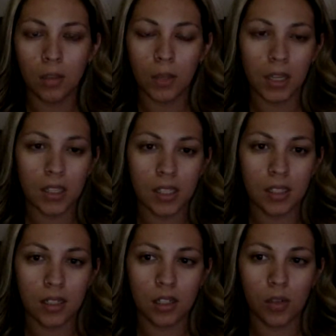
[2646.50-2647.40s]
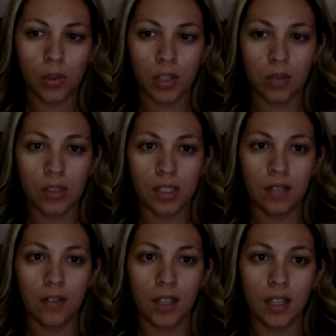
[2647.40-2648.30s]
because I didn't know when he was
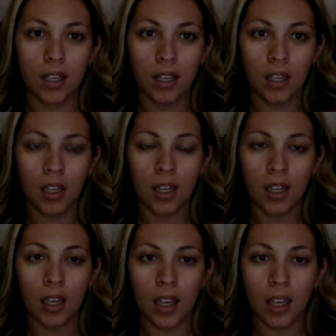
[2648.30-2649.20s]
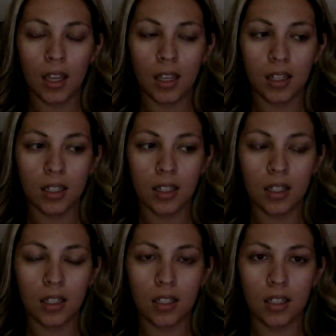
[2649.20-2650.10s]
leaving. And
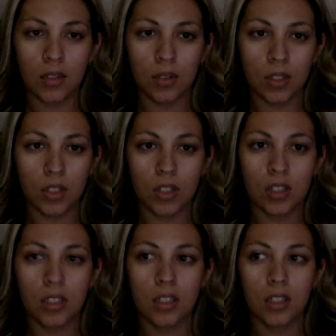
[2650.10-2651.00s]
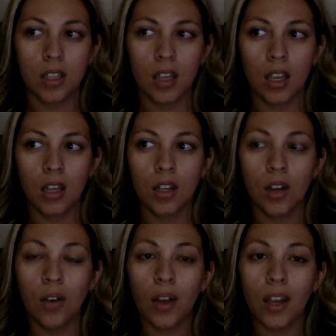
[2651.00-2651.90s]
he was just like,
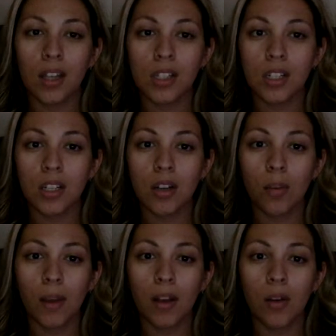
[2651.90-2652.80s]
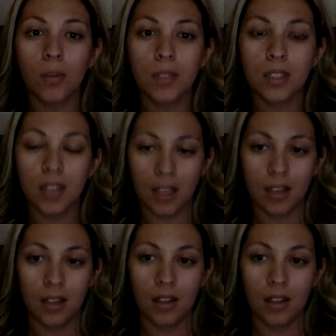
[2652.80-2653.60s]
no, I actually go back home today.